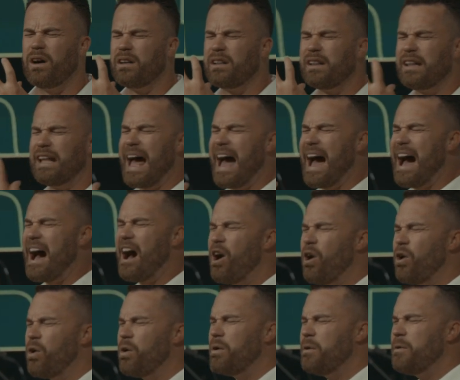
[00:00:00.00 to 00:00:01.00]

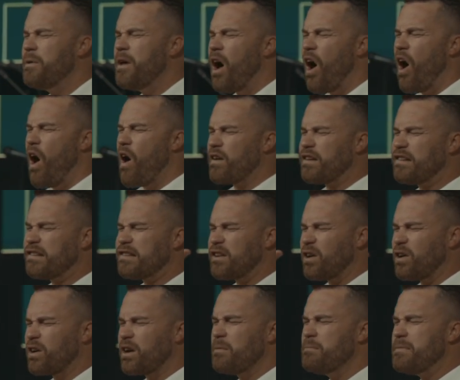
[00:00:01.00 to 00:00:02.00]
allow our
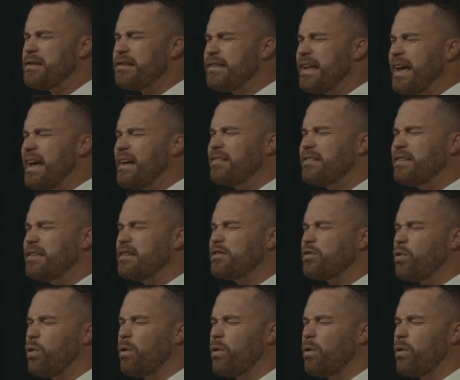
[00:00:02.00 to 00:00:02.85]
circumstances